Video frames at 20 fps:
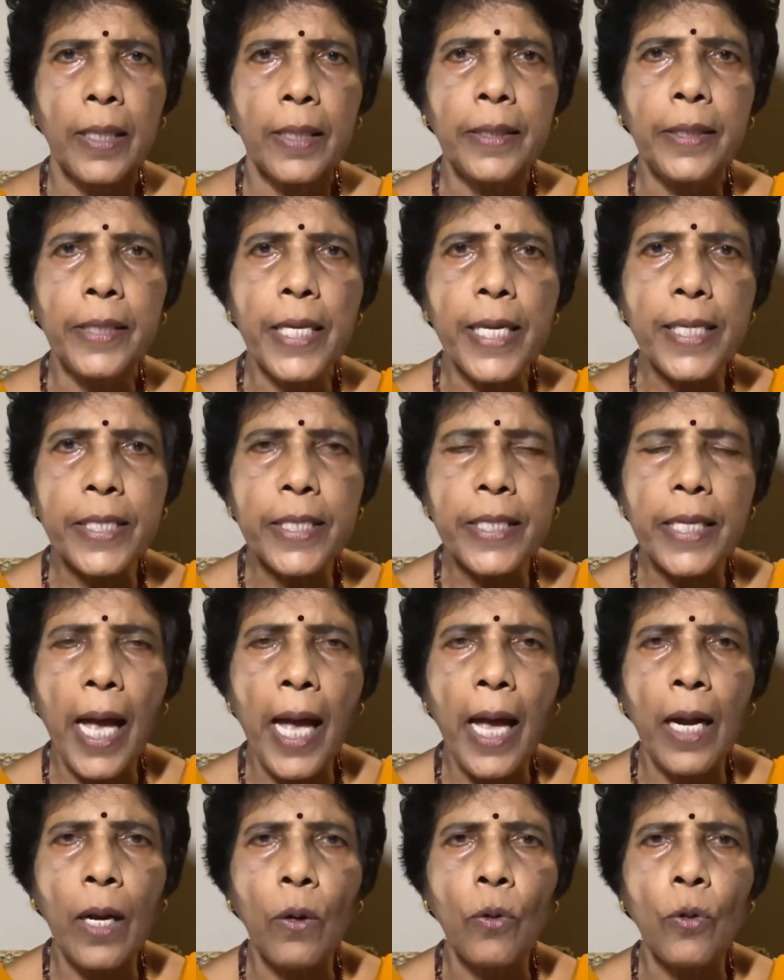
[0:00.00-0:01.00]
This
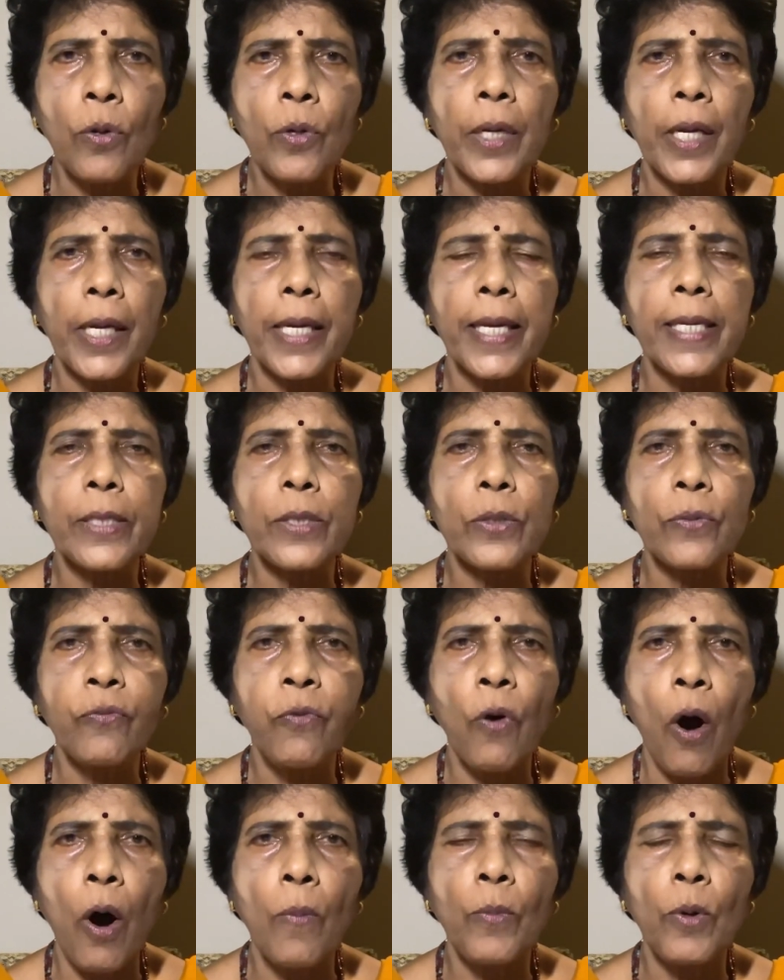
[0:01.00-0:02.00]
alone is
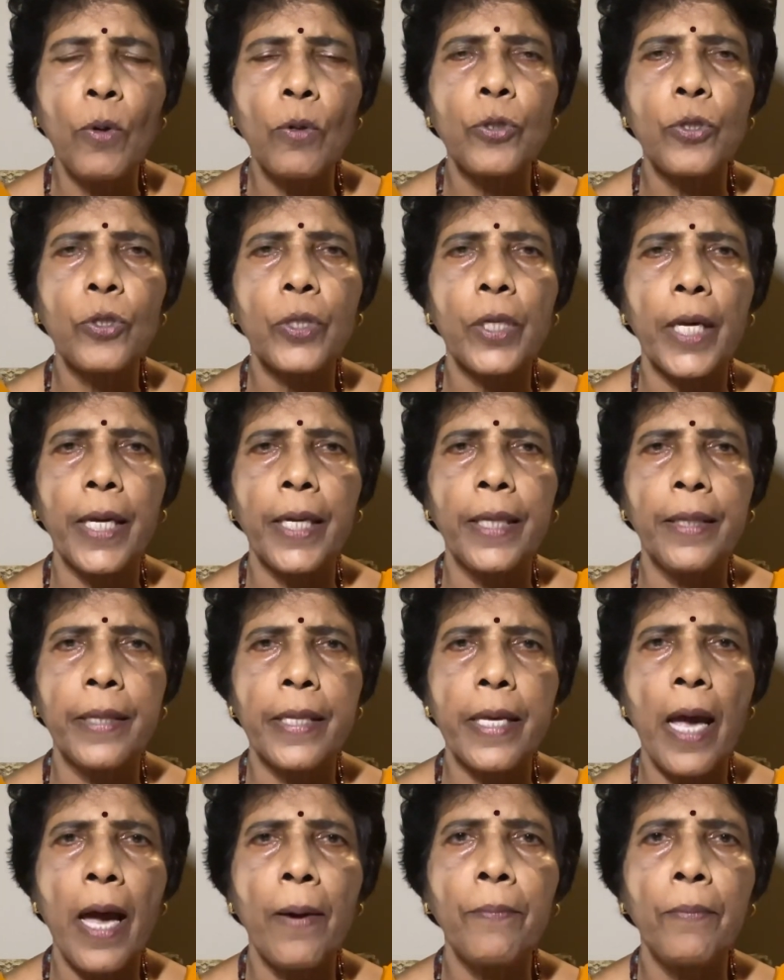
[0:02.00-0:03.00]
foremost in
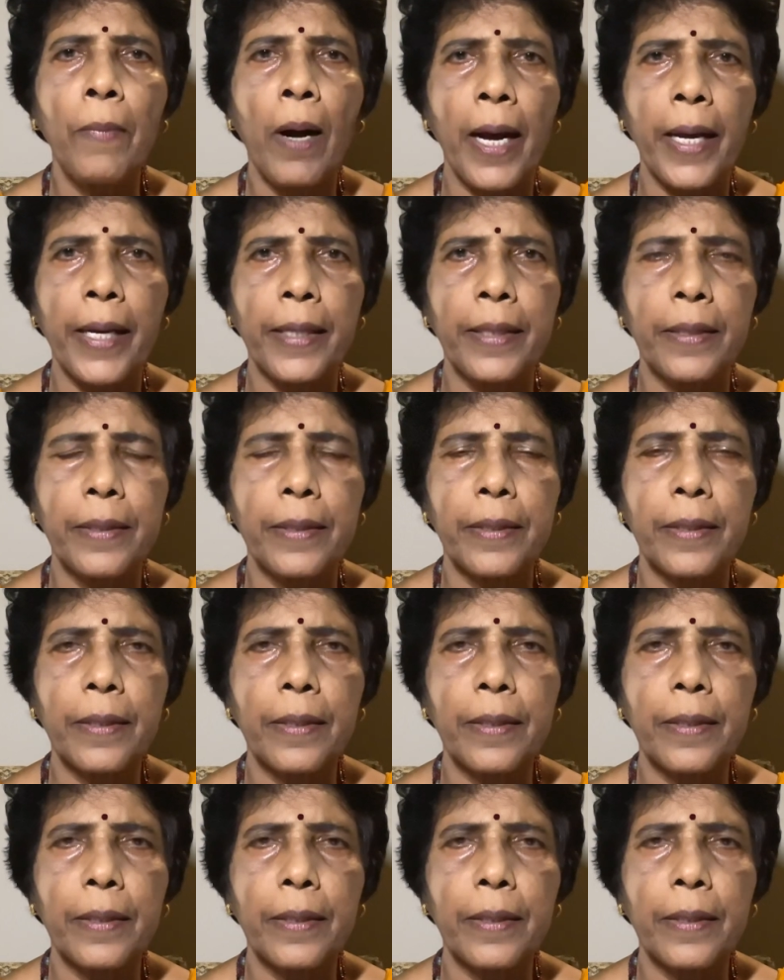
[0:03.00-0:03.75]
their mind.